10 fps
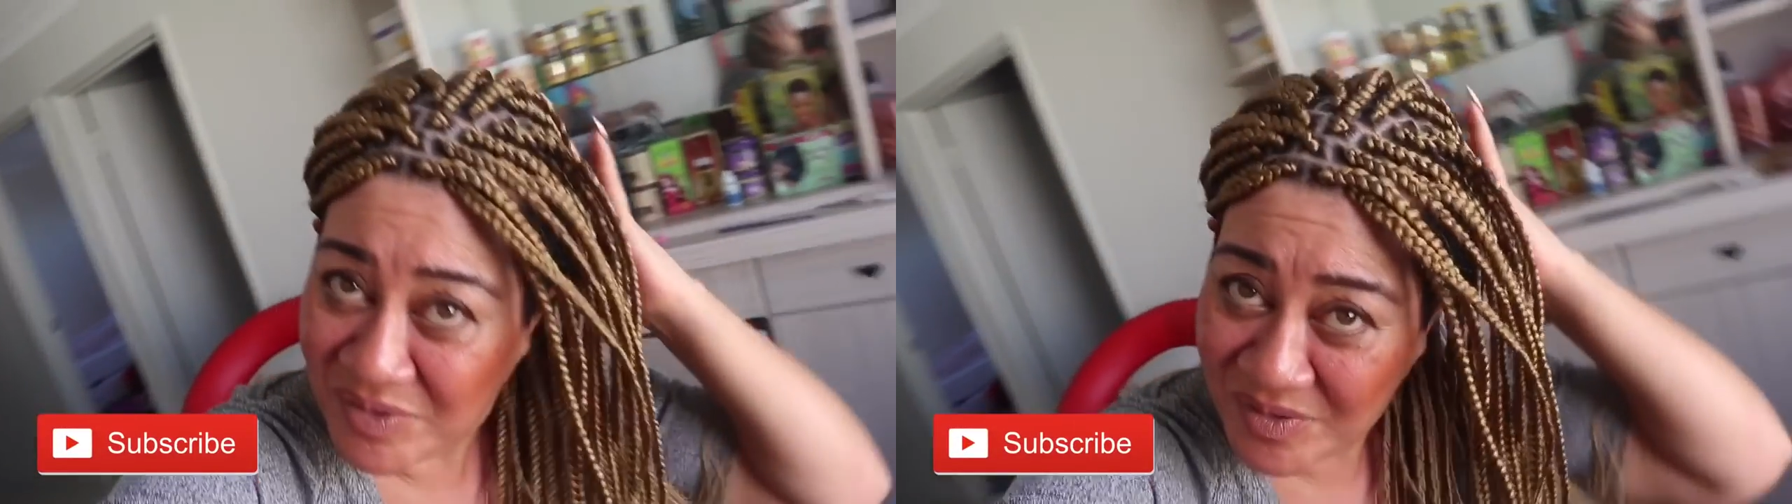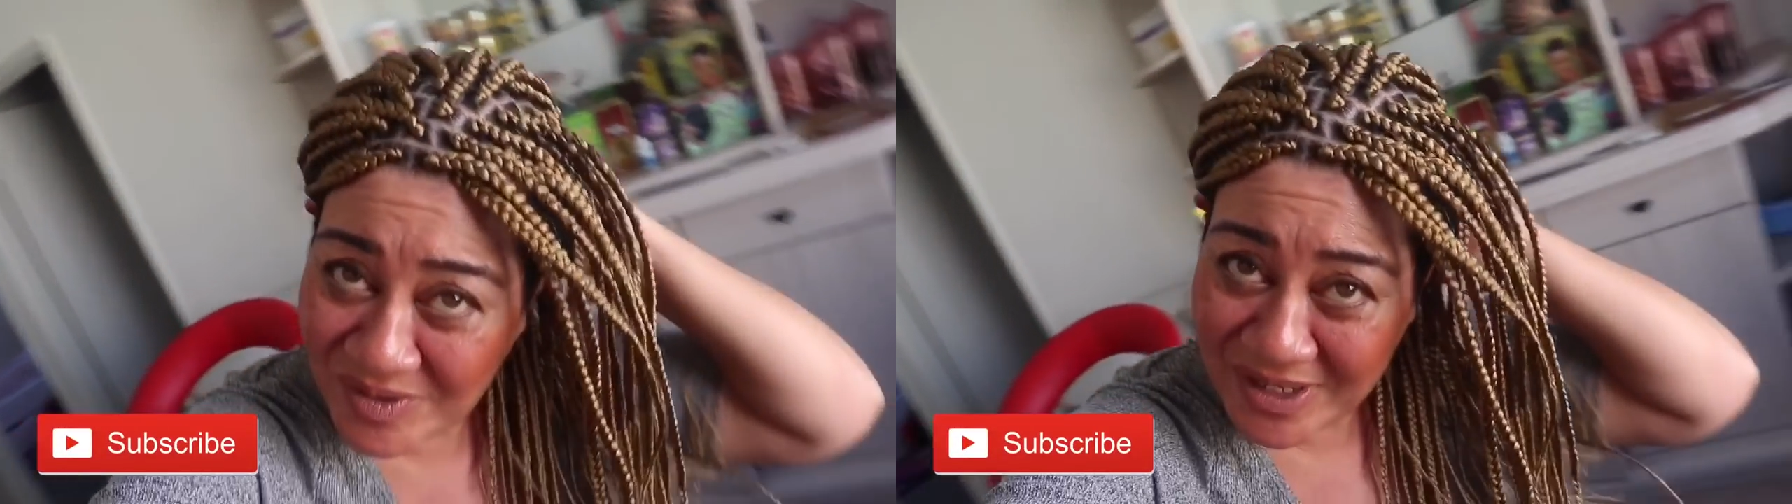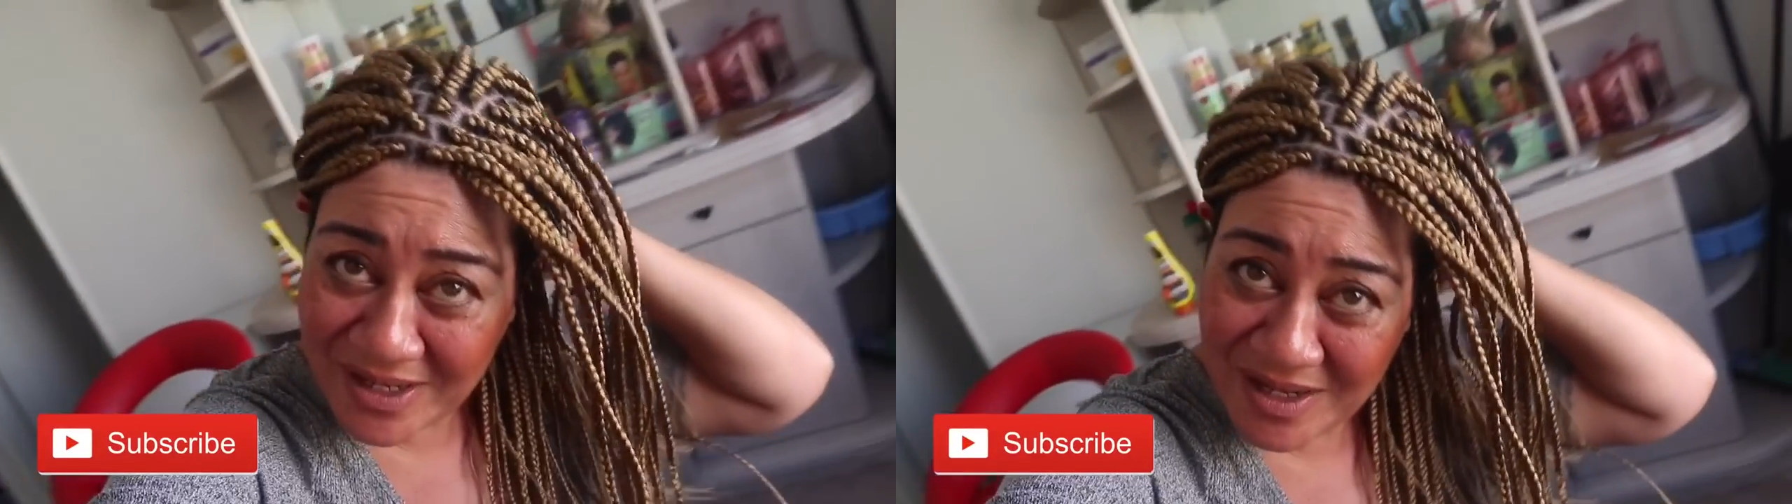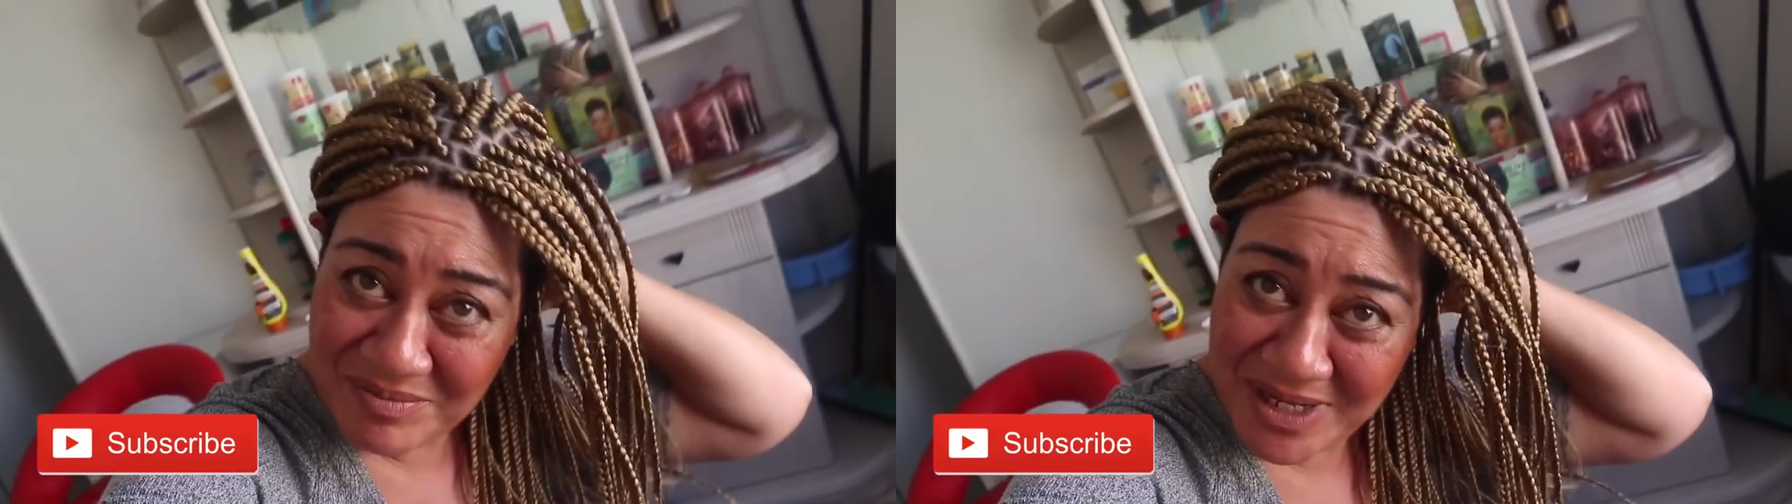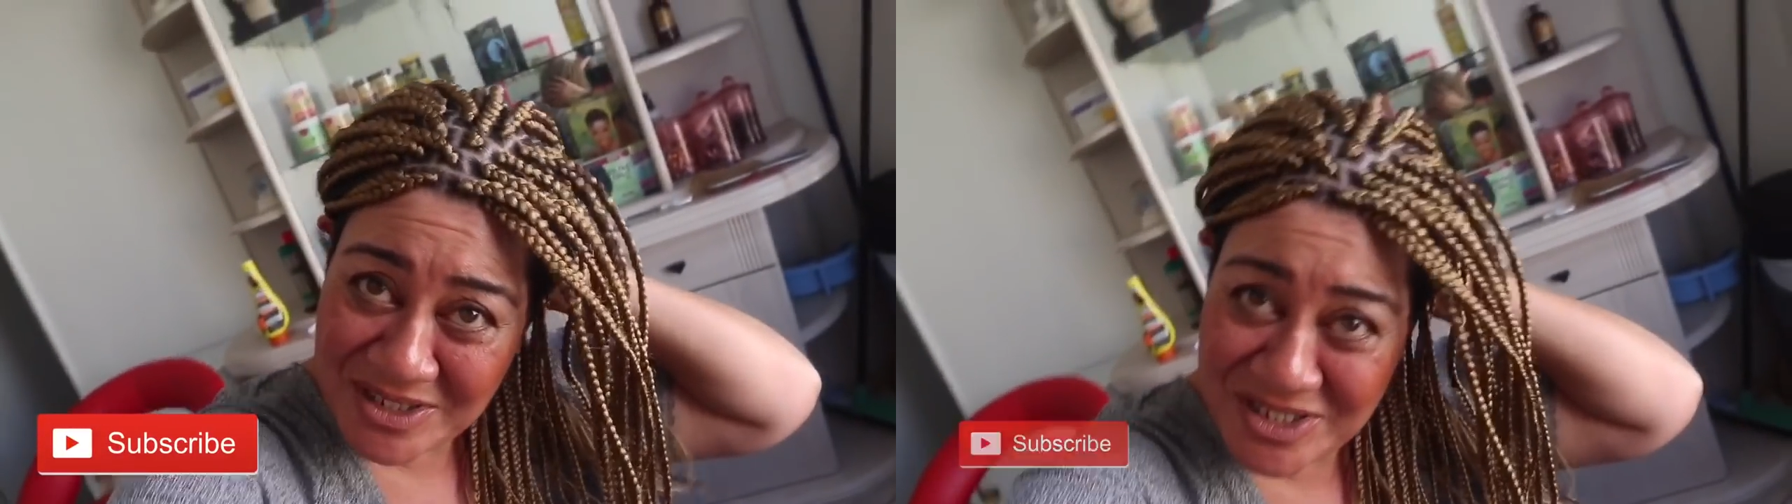point, and
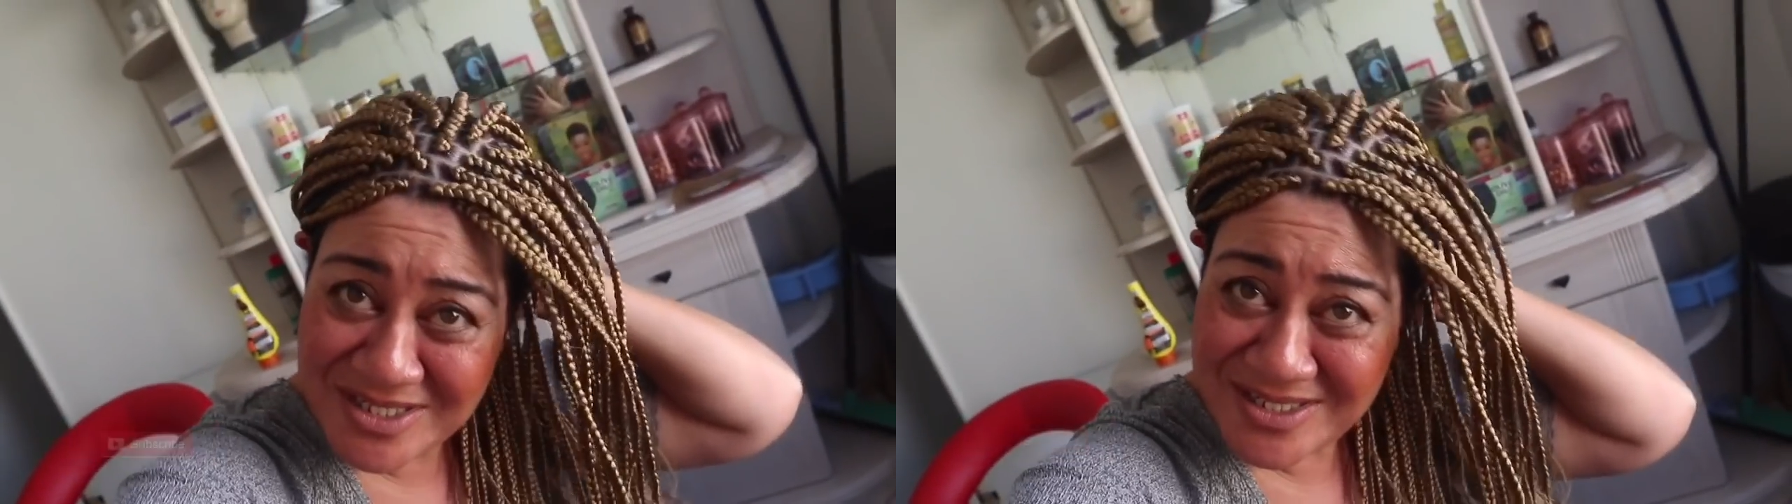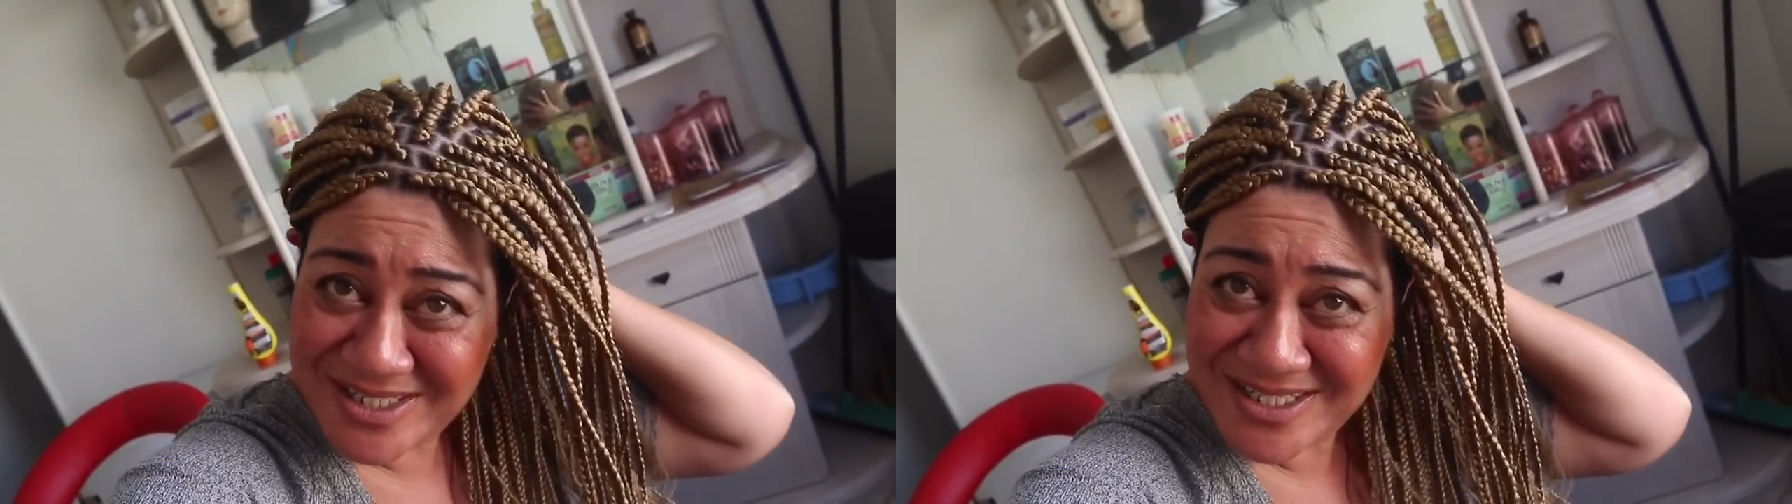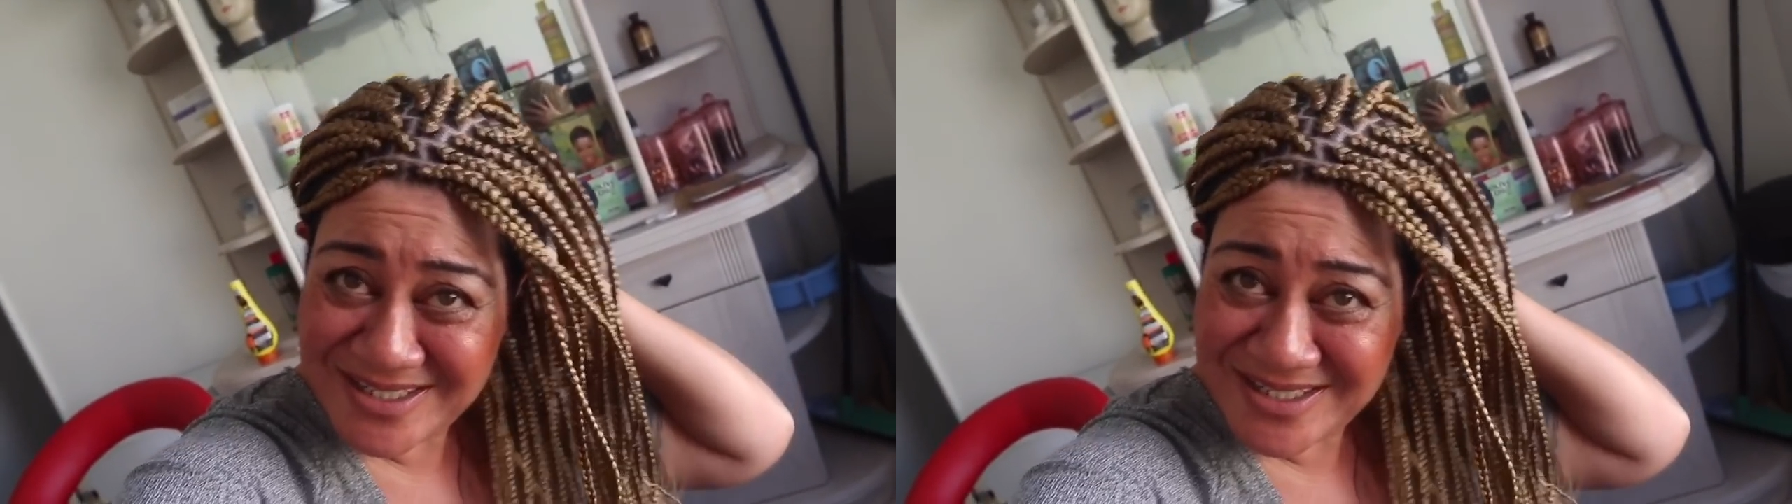man, she's she's